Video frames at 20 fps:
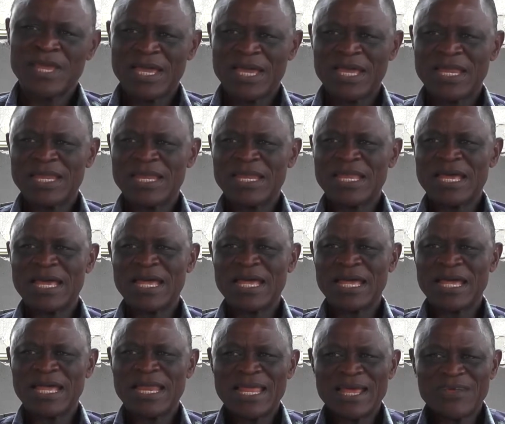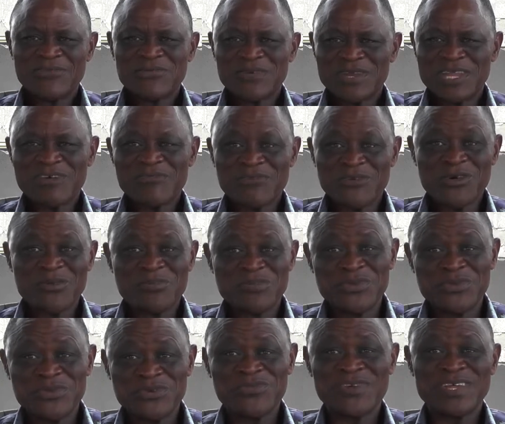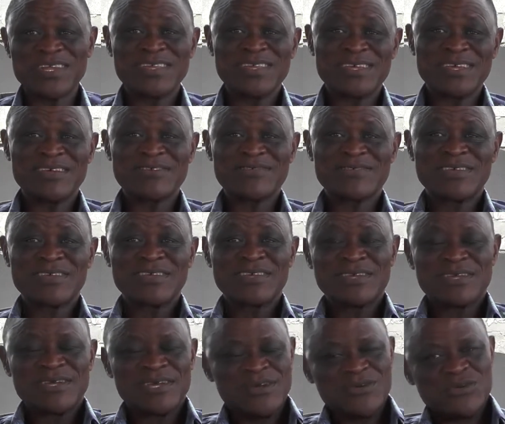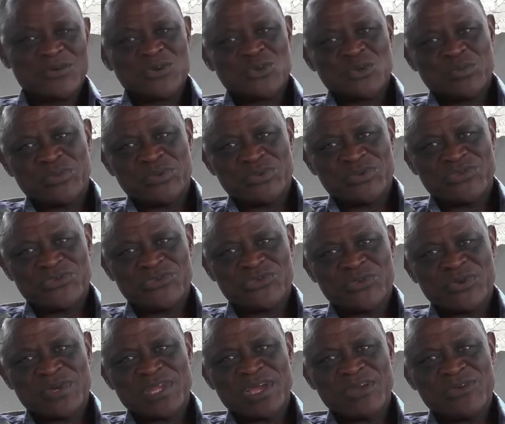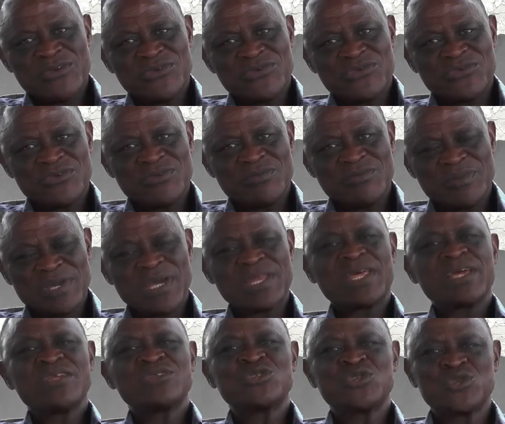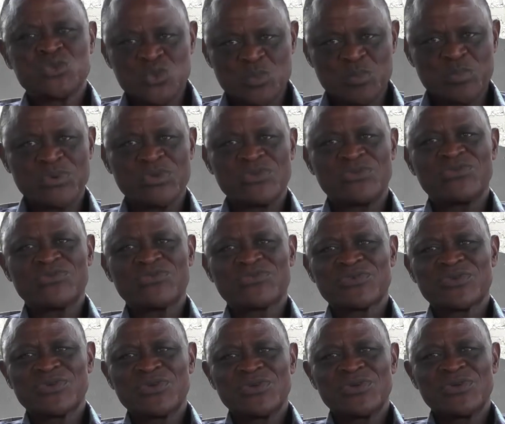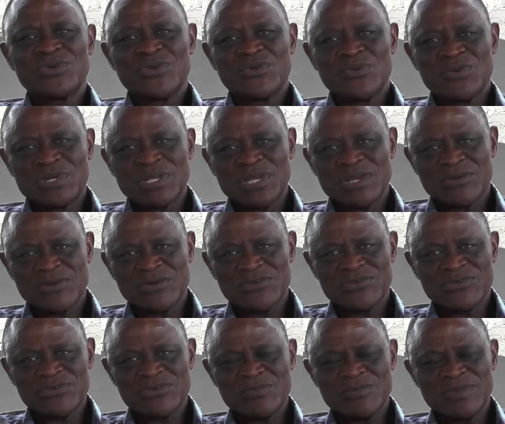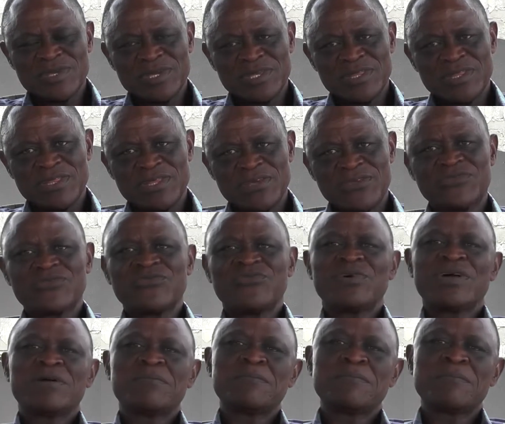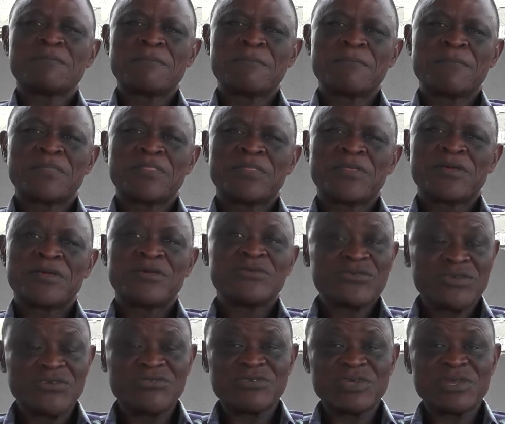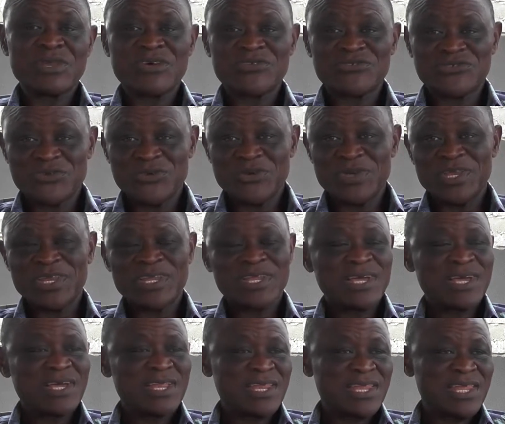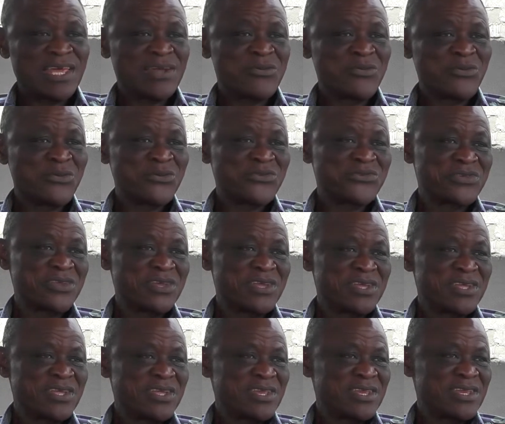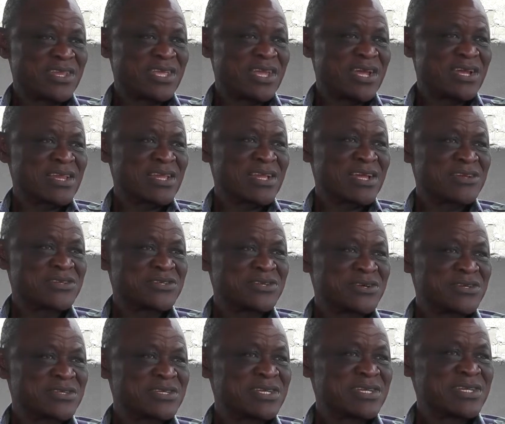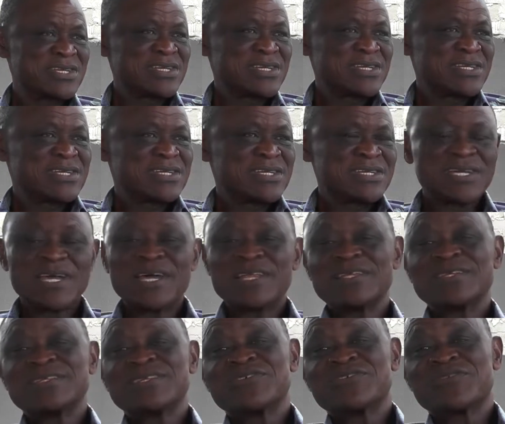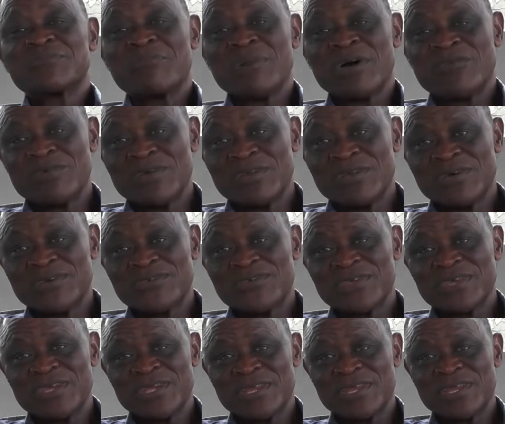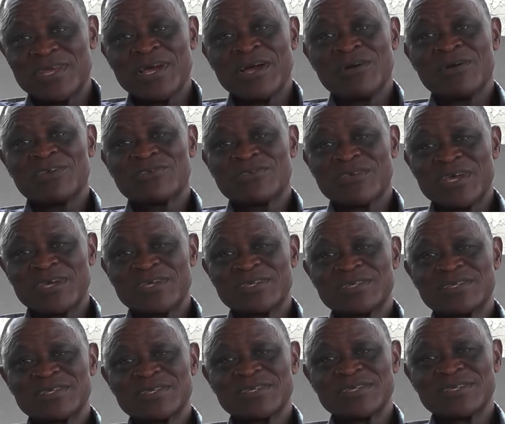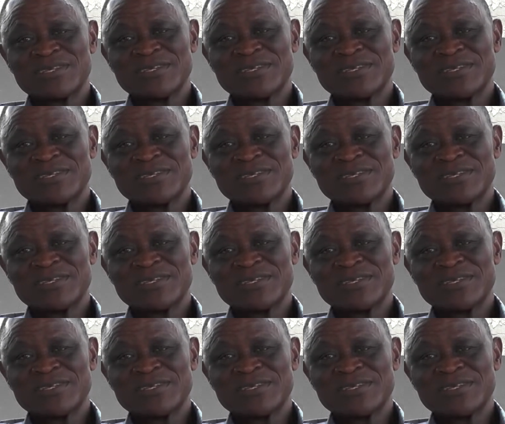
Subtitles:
And that's what I've copied over the years. I want to produce what I consume, and I do produce what I consume in this farm. There's the Lord's doing, like we will say in the Anglican Church, and it is marvelous in our sight.